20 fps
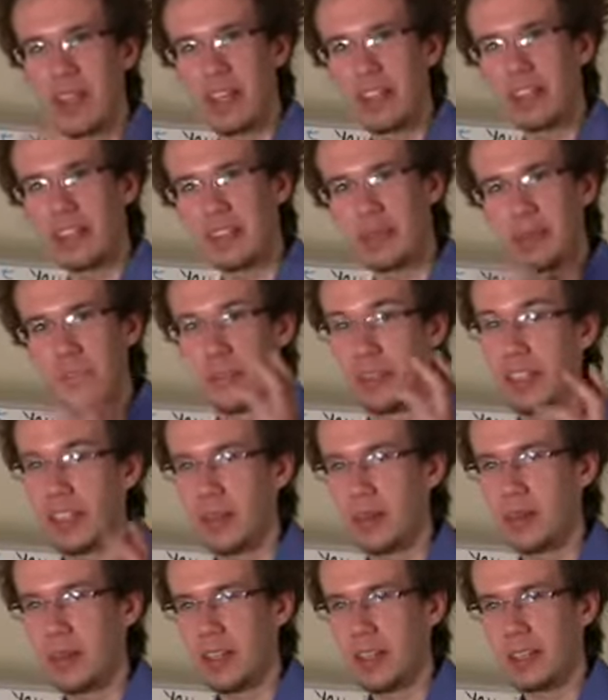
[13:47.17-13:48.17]
made this
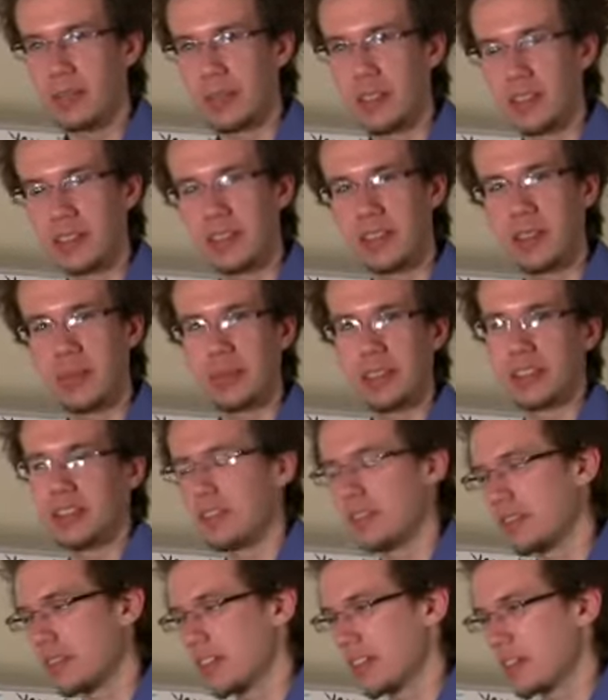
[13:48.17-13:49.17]
really weird mental image
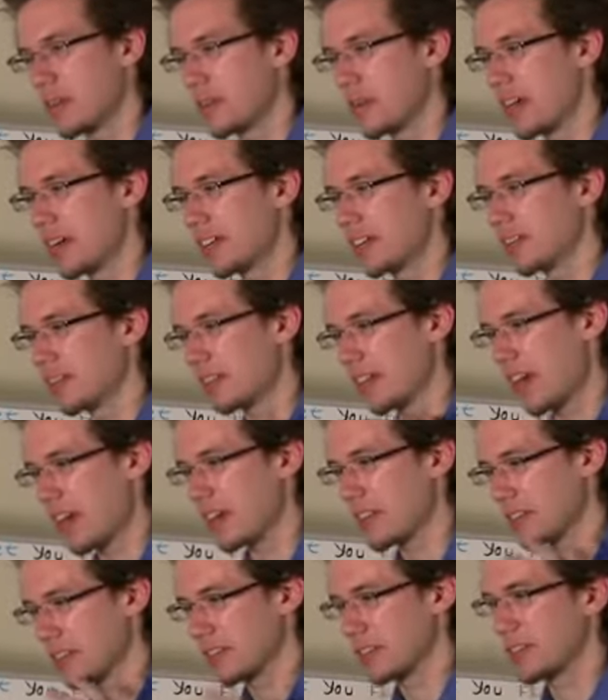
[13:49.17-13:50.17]
in her mind of
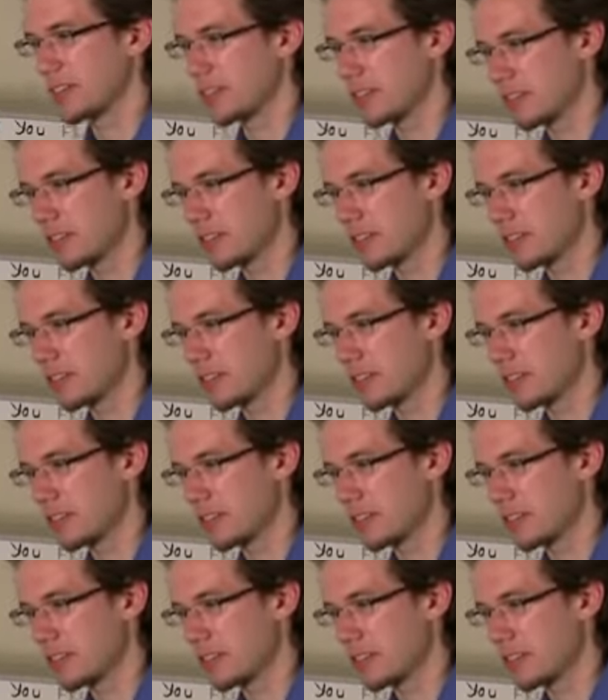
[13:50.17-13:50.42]
cows